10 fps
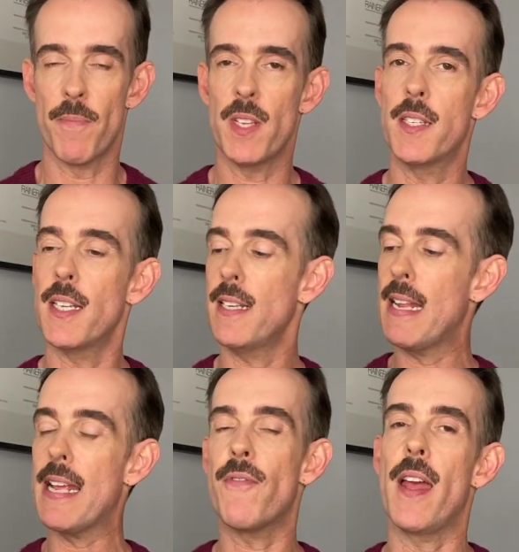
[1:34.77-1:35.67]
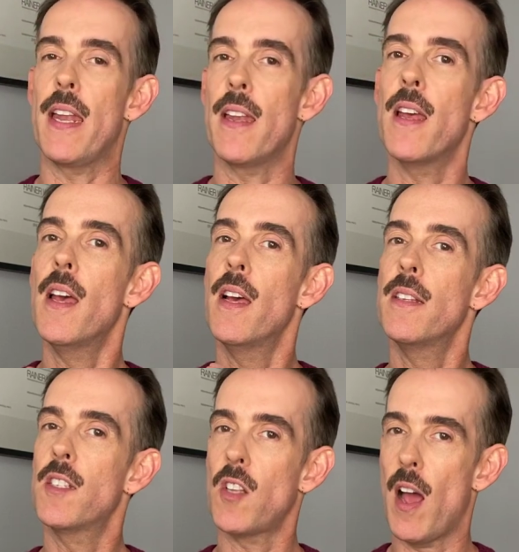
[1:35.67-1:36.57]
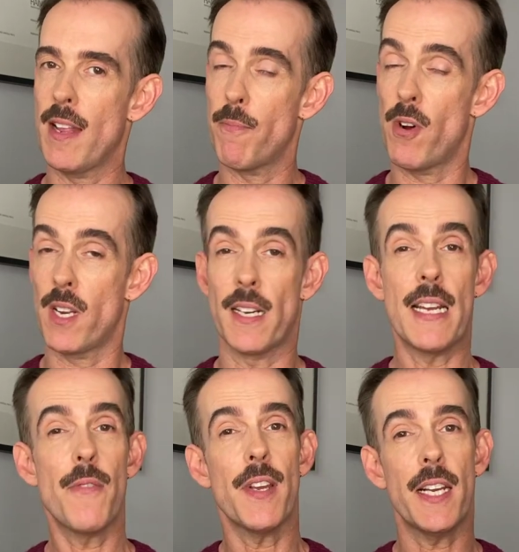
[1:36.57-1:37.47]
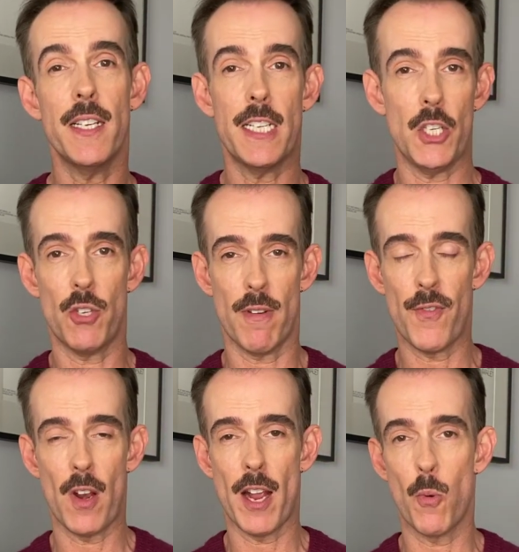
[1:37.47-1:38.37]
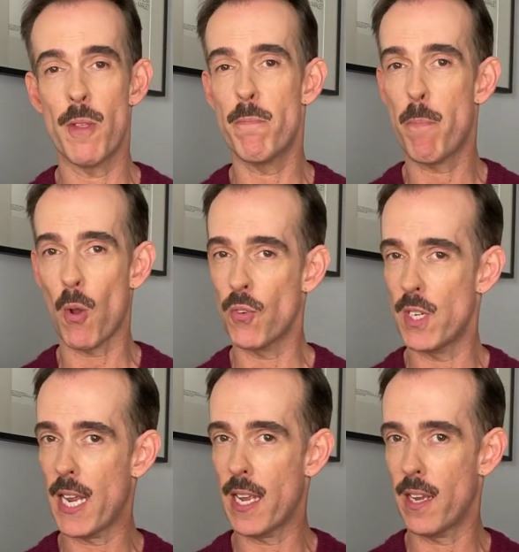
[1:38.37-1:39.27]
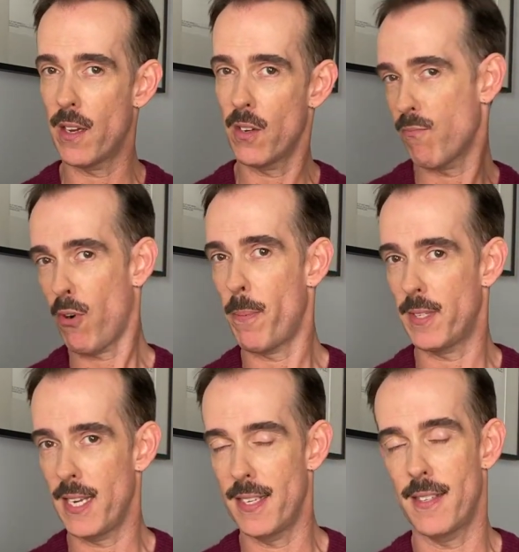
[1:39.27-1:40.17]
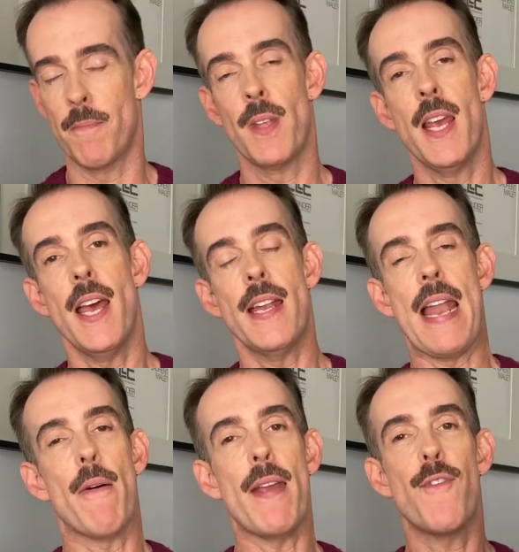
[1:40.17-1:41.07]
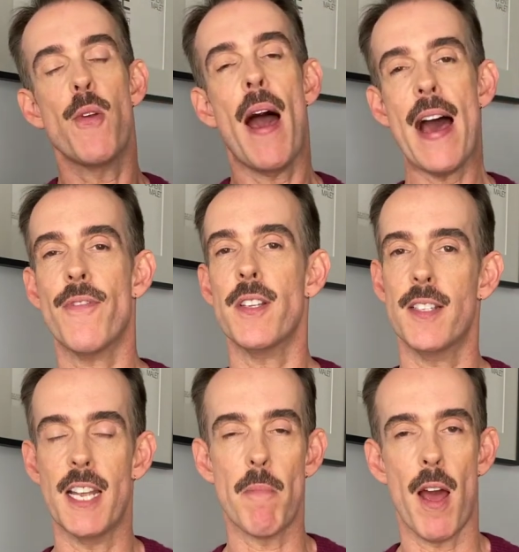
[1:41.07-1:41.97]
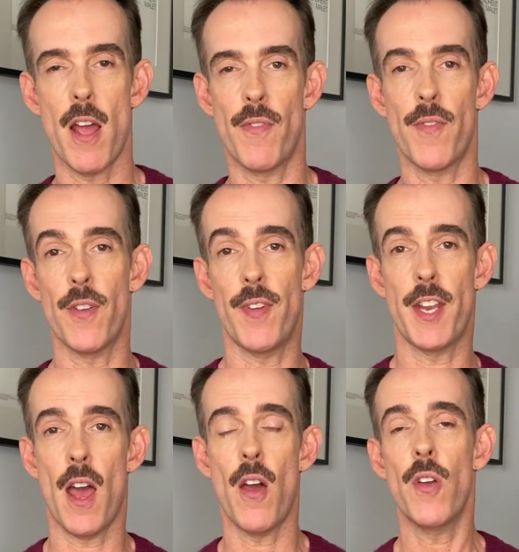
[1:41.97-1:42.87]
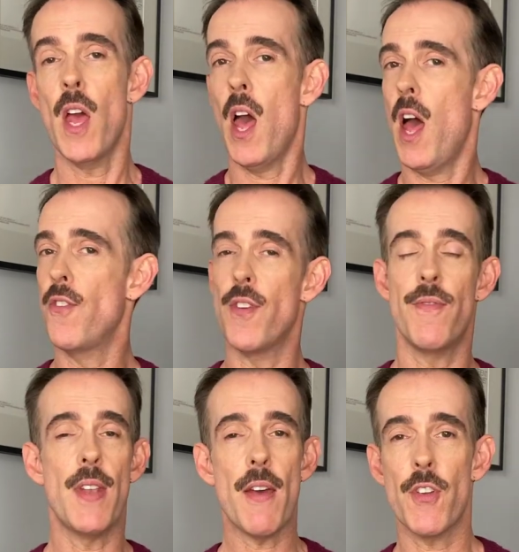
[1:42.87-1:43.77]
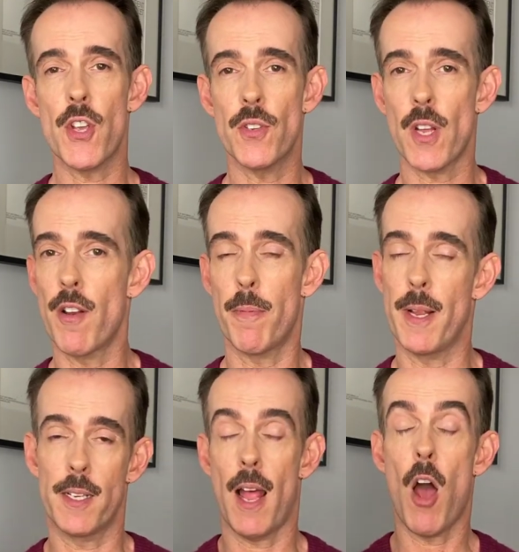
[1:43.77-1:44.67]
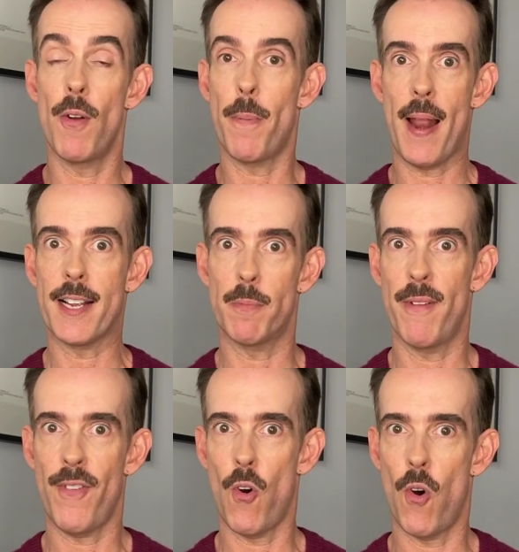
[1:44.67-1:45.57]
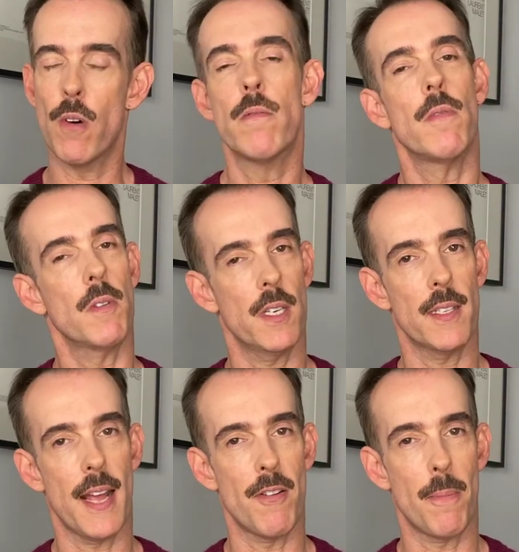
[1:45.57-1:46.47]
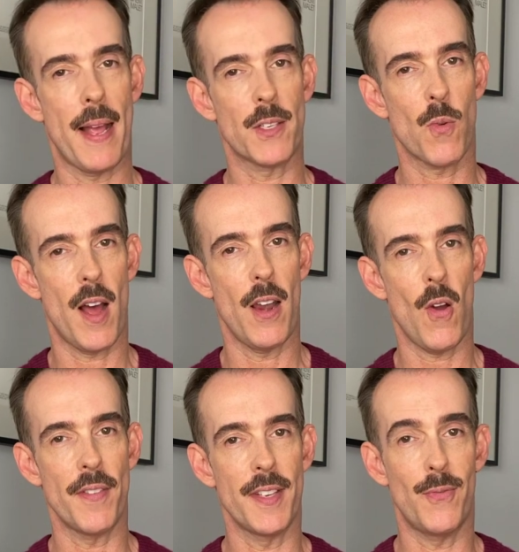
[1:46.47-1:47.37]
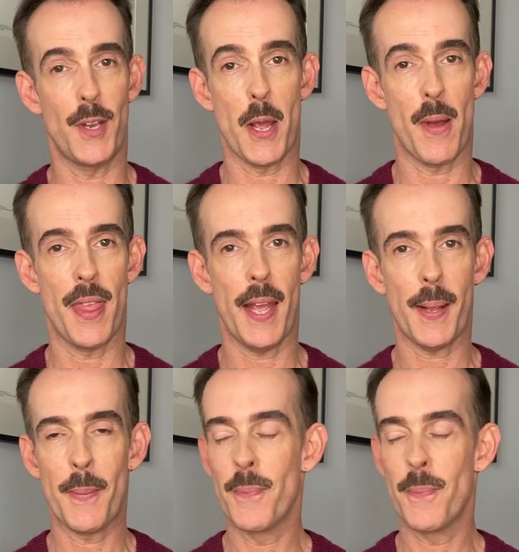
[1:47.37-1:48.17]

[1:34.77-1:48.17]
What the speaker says: This is a leave-in styling product, leave-in conditioner, if you like, with bonding properties. Now, if you haven't seen my overview video and you've never used Olaplex before, I'm going to say Olaplex quite a lot in this video, I think.